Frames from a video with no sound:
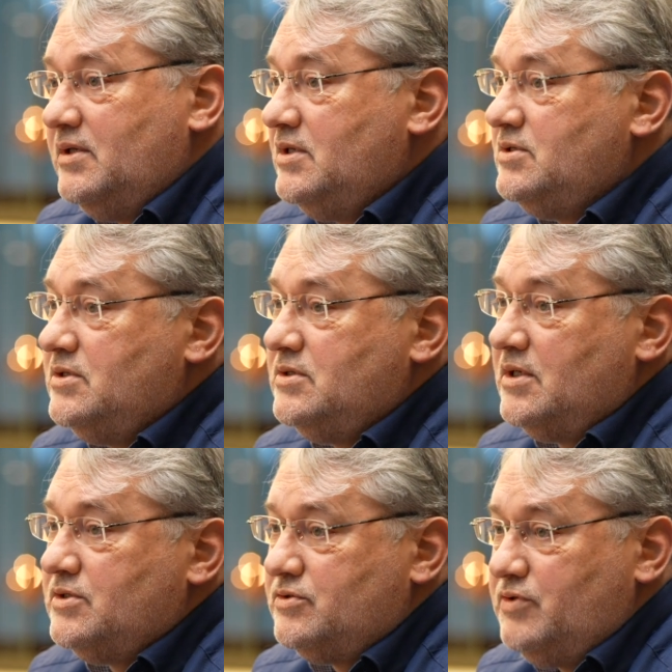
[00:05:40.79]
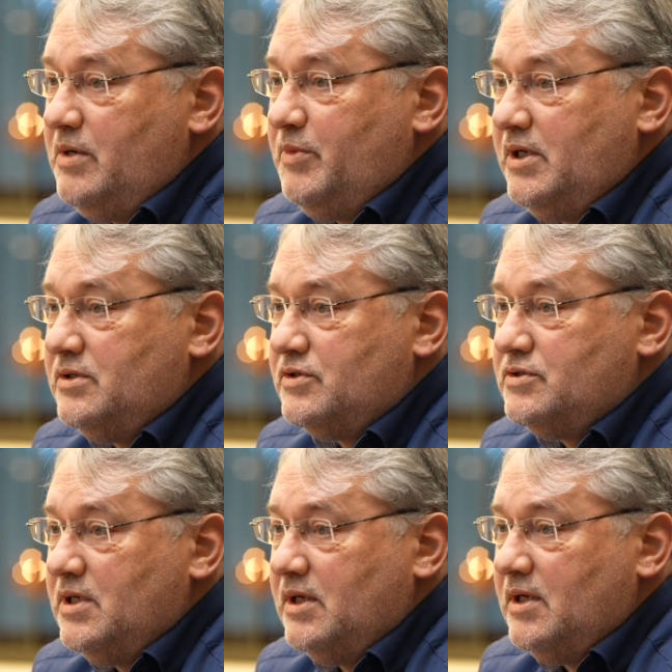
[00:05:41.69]
this is extremely
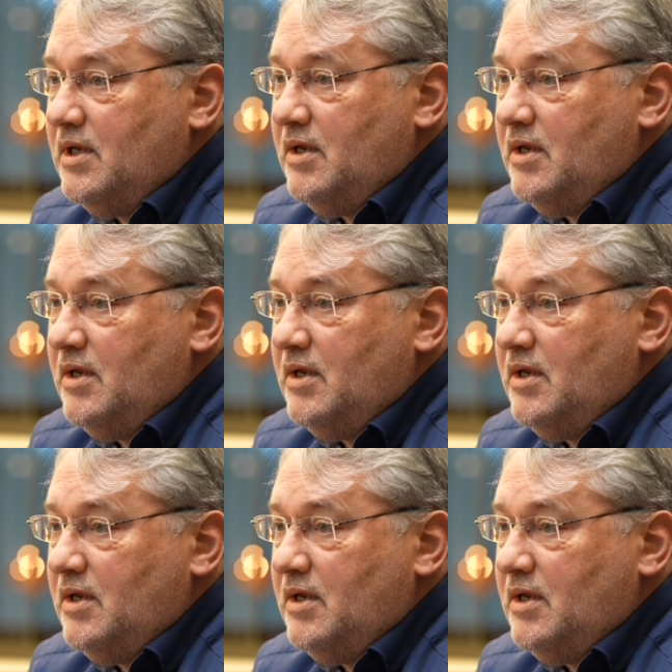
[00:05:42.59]
interesting,